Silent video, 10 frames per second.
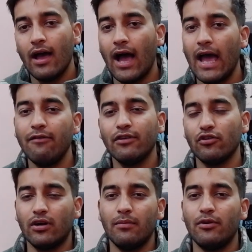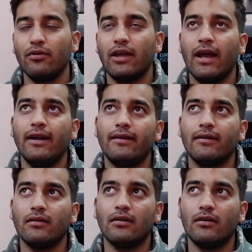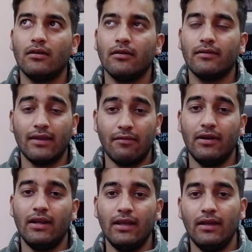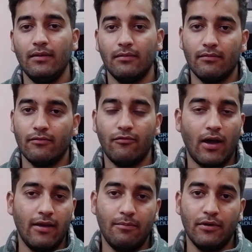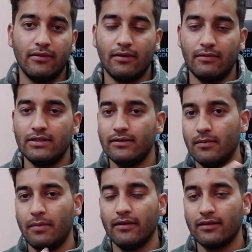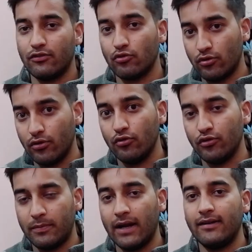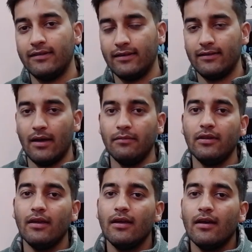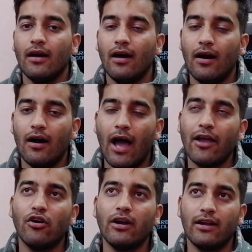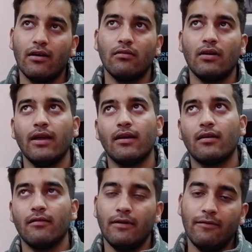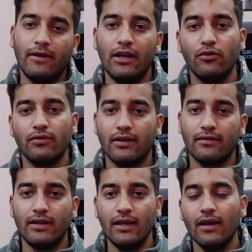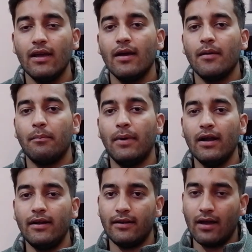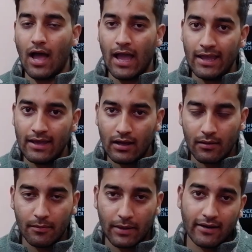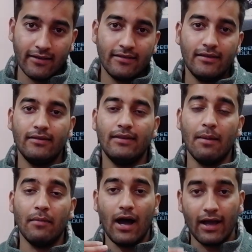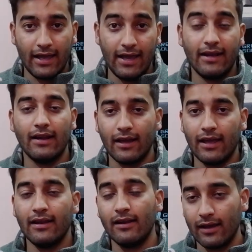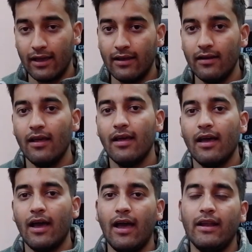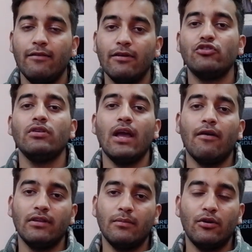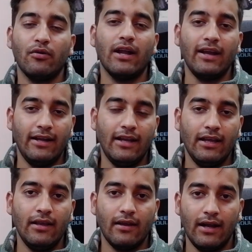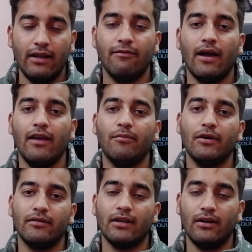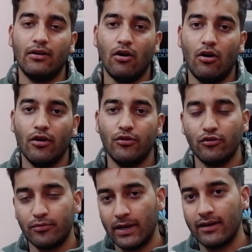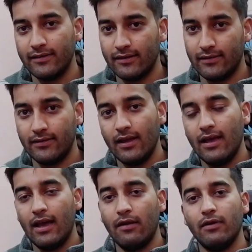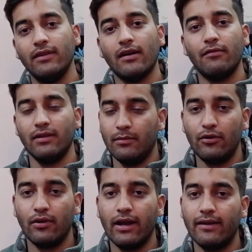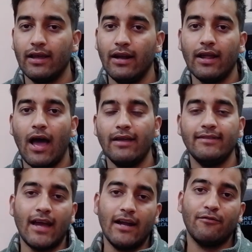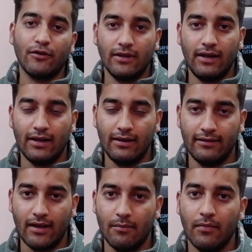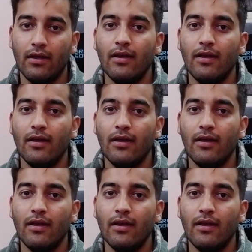I was not able to get 75%, which is the passing score on those practice exams. I got around like 50 to 60, but I practiced them again and again and again, and eventually I was able to get 85% on those practice tests. And once I was able to get that, I sat for the real exam.